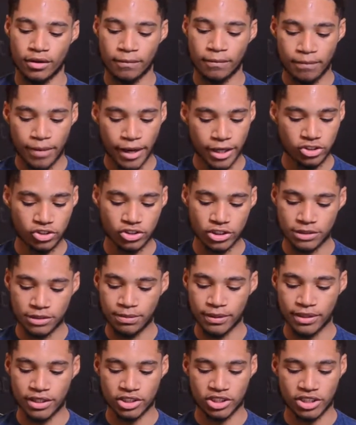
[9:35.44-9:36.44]
Patriots
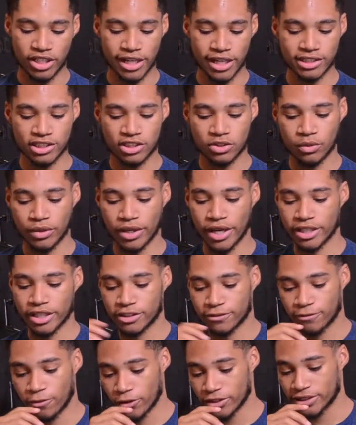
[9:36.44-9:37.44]
beat the Jets
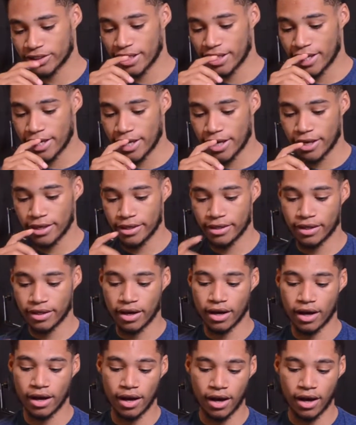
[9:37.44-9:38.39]
28-14.